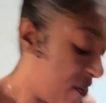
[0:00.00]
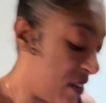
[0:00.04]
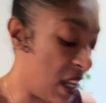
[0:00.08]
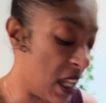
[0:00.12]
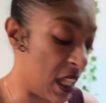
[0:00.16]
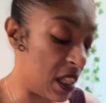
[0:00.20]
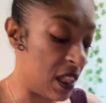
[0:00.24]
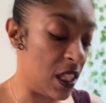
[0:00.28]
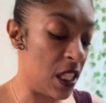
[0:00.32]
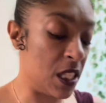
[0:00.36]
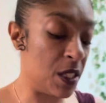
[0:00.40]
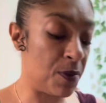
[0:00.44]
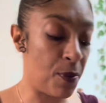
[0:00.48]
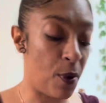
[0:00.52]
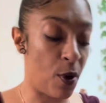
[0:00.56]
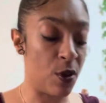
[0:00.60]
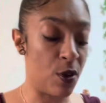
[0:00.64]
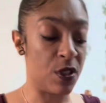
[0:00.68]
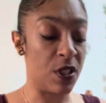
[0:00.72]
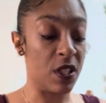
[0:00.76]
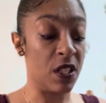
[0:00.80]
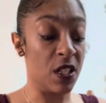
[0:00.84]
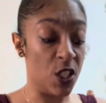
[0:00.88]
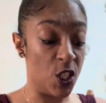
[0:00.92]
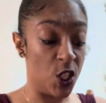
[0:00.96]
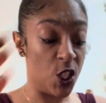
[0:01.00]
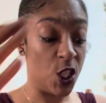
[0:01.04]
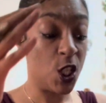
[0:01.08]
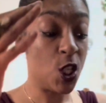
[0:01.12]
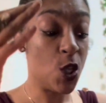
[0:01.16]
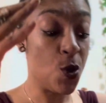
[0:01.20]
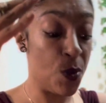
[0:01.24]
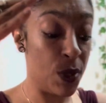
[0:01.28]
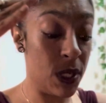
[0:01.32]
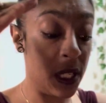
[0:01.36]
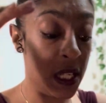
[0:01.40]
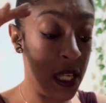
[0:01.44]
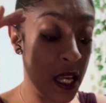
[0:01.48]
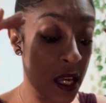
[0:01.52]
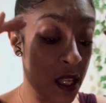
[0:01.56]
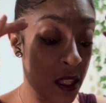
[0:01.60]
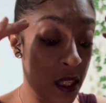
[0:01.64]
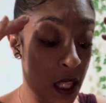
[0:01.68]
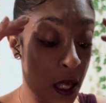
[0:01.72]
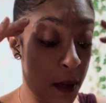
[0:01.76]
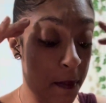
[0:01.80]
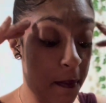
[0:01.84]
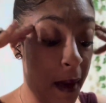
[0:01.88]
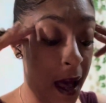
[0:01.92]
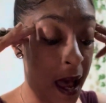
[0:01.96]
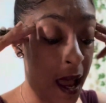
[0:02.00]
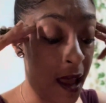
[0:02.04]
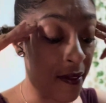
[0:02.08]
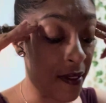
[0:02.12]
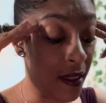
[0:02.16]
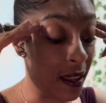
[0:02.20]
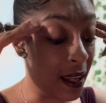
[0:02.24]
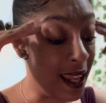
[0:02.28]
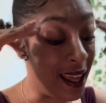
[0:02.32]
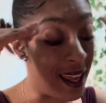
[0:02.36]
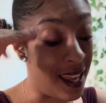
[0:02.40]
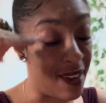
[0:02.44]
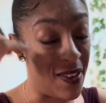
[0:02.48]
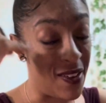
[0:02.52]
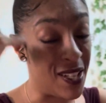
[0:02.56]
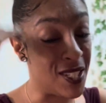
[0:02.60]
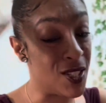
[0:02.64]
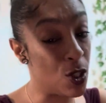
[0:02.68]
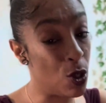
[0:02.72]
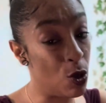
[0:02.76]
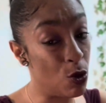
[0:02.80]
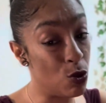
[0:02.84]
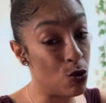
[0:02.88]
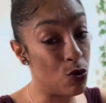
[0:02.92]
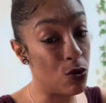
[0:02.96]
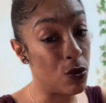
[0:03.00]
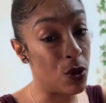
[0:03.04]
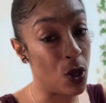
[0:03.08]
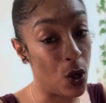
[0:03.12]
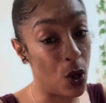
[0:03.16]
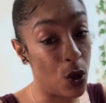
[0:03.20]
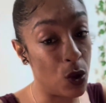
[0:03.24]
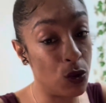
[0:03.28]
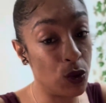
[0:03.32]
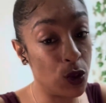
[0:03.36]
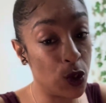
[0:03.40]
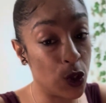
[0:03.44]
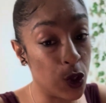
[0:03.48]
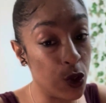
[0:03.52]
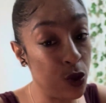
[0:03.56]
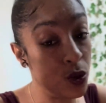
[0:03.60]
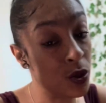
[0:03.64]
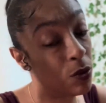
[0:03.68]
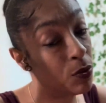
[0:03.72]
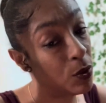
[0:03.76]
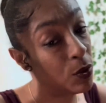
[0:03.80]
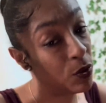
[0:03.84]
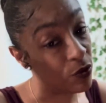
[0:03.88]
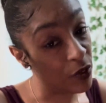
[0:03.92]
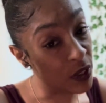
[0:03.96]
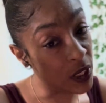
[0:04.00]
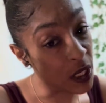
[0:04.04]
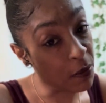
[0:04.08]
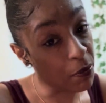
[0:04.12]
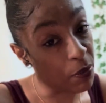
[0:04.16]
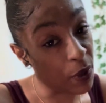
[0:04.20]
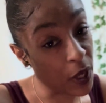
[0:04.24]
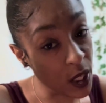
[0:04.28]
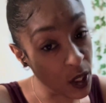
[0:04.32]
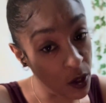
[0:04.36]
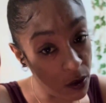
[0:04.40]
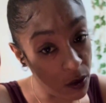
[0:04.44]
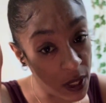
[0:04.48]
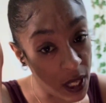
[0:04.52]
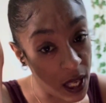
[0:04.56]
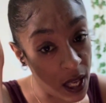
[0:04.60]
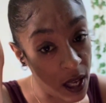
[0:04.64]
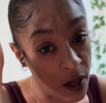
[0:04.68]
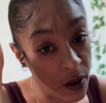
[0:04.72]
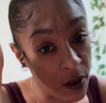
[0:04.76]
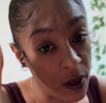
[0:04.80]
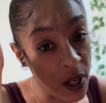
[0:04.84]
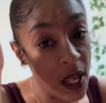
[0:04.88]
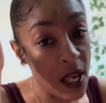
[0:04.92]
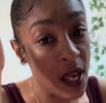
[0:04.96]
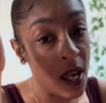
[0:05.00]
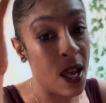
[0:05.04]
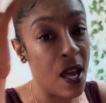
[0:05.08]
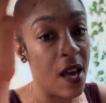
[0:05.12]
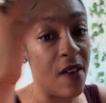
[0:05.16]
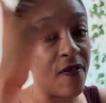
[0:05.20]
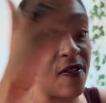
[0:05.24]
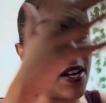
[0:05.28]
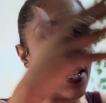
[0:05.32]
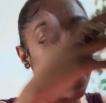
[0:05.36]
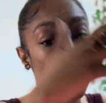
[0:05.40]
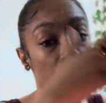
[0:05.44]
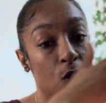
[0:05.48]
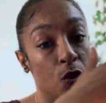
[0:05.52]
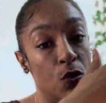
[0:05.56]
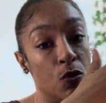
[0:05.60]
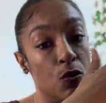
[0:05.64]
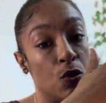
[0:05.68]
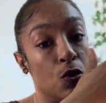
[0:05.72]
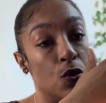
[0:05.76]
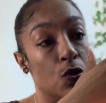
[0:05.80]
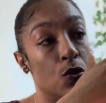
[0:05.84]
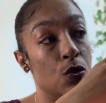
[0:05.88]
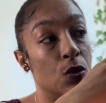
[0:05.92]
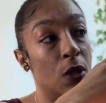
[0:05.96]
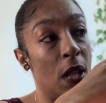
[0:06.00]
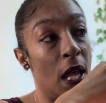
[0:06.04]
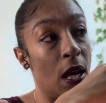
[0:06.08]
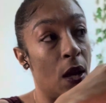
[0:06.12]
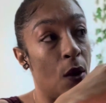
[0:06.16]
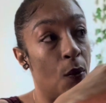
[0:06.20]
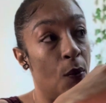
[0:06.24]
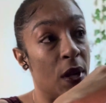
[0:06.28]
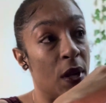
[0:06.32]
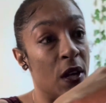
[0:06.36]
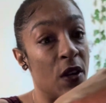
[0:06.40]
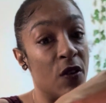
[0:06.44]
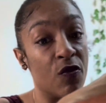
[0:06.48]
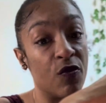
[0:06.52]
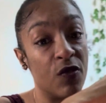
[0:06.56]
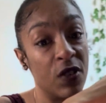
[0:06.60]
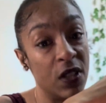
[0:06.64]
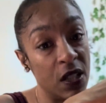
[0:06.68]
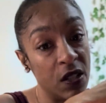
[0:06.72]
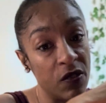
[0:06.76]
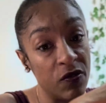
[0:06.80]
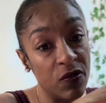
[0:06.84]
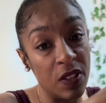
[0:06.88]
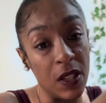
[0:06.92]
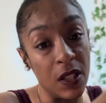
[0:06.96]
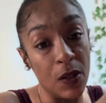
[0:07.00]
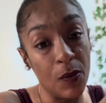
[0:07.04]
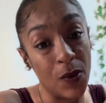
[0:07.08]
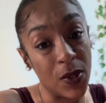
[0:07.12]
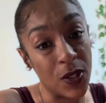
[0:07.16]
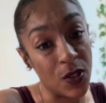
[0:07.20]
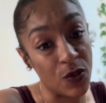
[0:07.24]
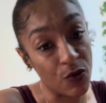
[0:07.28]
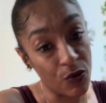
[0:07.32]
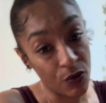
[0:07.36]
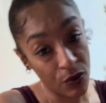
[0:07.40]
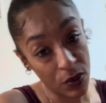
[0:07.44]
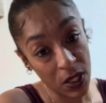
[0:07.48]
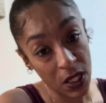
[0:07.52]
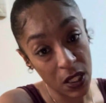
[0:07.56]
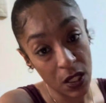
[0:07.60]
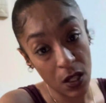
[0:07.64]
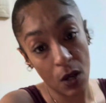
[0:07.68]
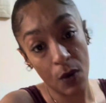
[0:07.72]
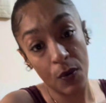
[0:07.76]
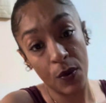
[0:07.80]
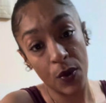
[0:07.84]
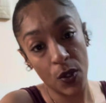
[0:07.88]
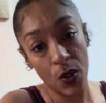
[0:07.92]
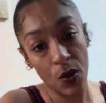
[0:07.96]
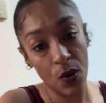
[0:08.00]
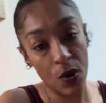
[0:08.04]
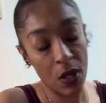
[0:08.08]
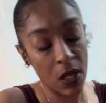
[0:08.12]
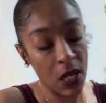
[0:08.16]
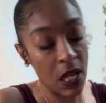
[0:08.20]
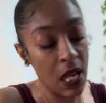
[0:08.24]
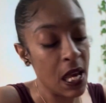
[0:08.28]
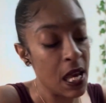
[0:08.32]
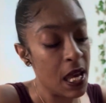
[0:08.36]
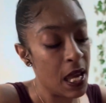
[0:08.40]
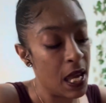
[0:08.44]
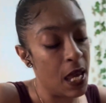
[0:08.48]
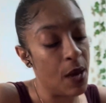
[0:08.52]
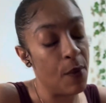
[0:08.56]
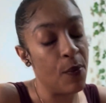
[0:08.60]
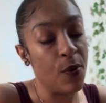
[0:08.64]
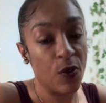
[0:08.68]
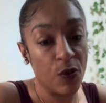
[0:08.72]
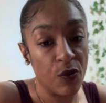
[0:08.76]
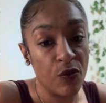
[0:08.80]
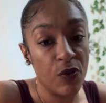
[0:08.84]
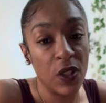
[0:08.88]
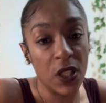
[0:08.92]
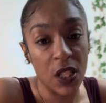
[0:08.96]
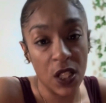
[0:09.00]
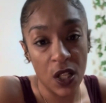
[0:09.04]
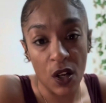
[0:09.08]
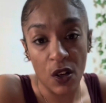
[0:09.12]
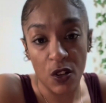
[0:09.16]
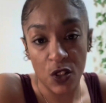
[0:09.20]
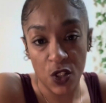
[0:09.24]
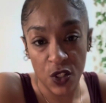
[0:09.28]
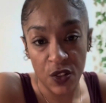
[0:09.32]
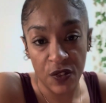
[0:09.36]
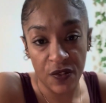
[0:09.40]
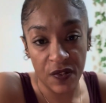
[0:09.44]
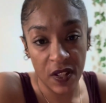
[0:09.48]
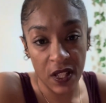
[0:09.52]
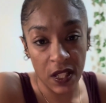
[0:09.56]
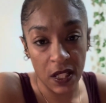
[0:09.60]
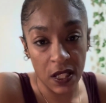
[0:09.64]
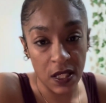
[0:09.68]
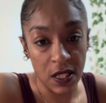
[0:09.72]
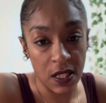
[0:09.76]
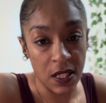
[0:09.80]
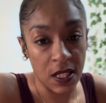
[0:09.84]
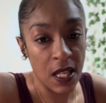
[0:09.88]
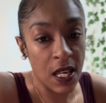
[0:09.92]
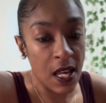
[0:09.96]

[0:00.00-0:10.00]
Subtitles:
like this person genuinely in their mind, they're like, if I told you the whole truth, it would really break you down. If I told you like what it really, what's really going on, it would really hurt your feelings.